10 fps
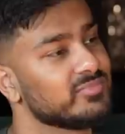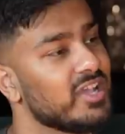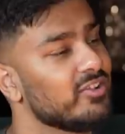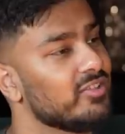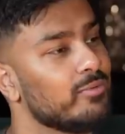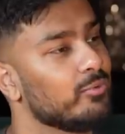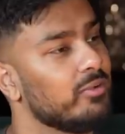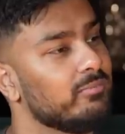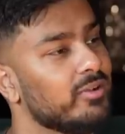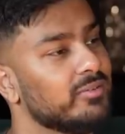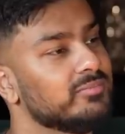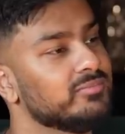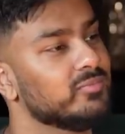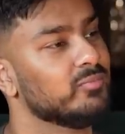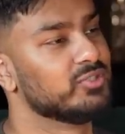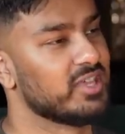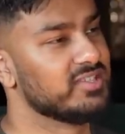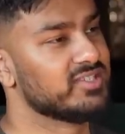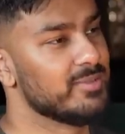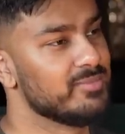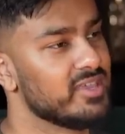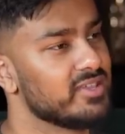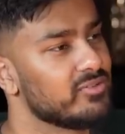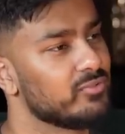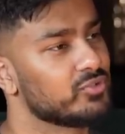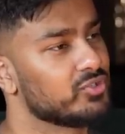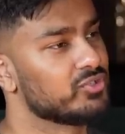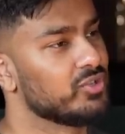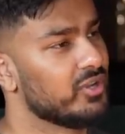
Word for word: How did that all come about? Was that in the same year or just